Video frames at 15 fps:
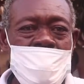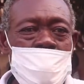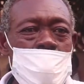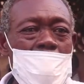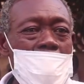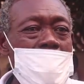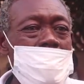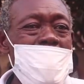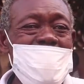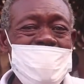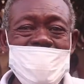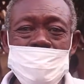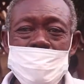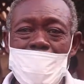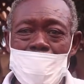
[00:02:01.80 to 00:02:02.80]
we will
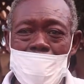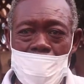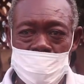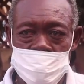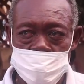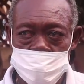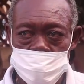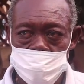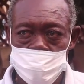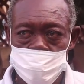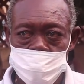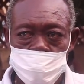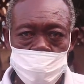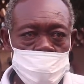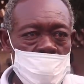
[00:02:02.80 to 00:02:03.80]
miss him a lot
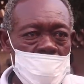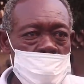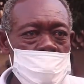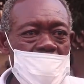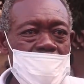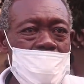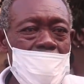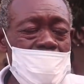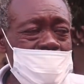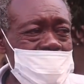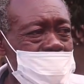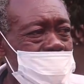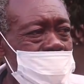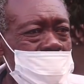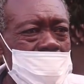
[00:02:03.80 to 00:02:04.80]

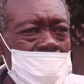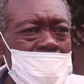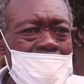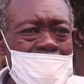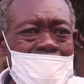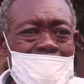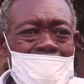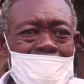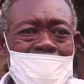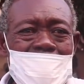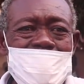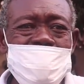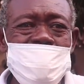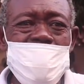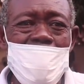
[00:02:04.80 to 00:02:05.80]
because
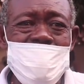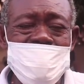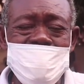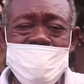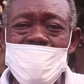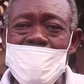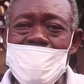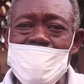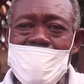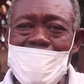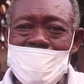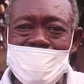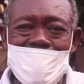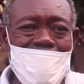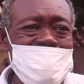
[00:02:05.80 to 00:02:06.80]
he's just the
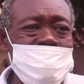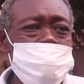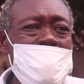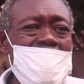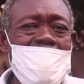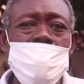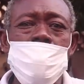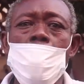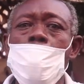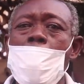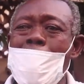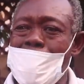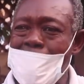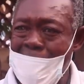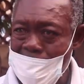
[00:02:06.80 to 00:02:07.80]
greatest miracle
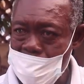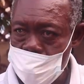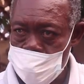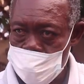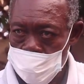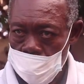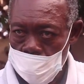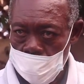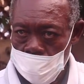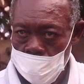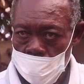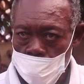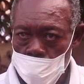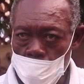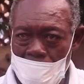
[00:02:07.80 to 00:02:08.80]
worker
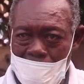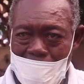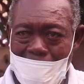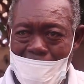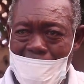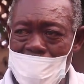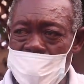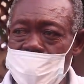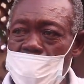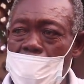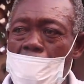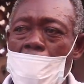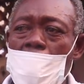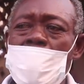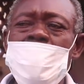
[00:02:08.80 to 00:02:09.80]
we have
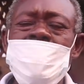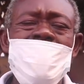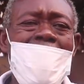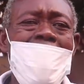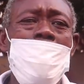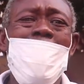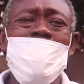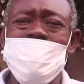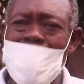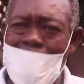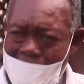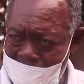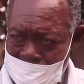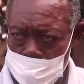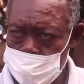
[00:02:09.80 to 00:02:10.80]
in our
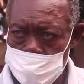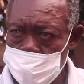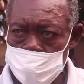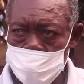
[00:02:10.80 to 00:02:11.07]
time.